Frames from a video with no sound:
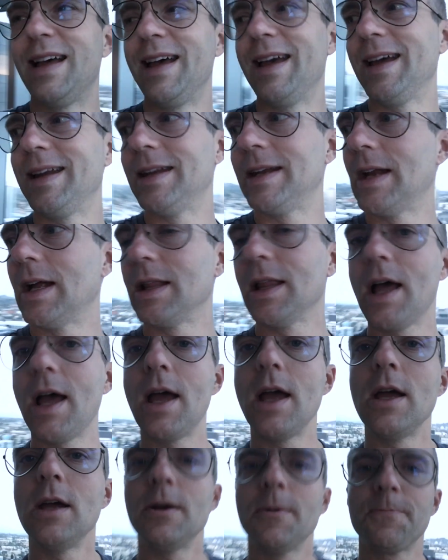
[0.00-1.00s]
And in
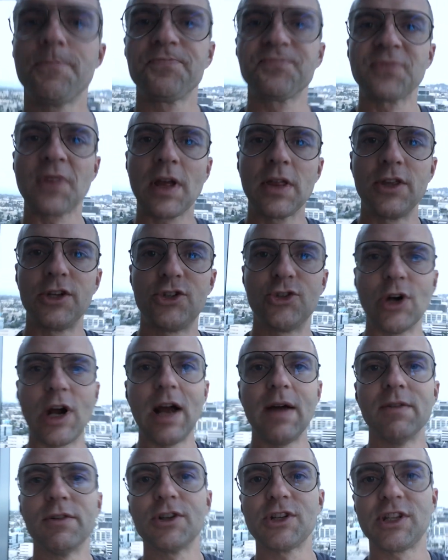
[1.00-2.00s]
LA, the
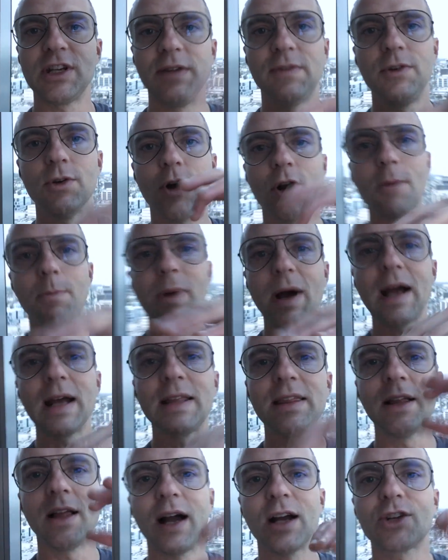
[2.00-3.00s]
drivers, if you're on a
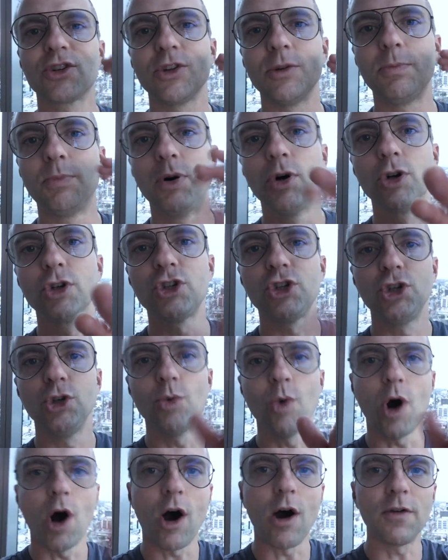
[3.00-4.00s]
bike, they'll actually push
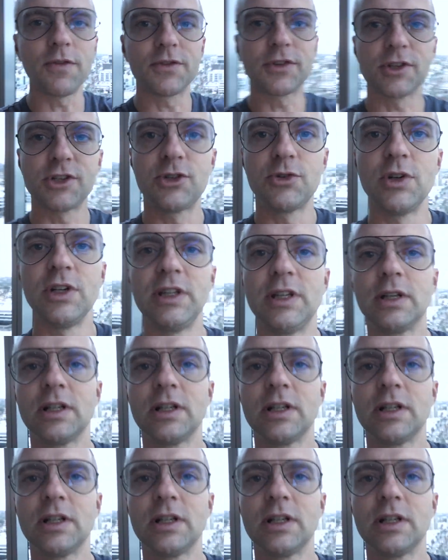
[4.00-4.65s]
you off the street.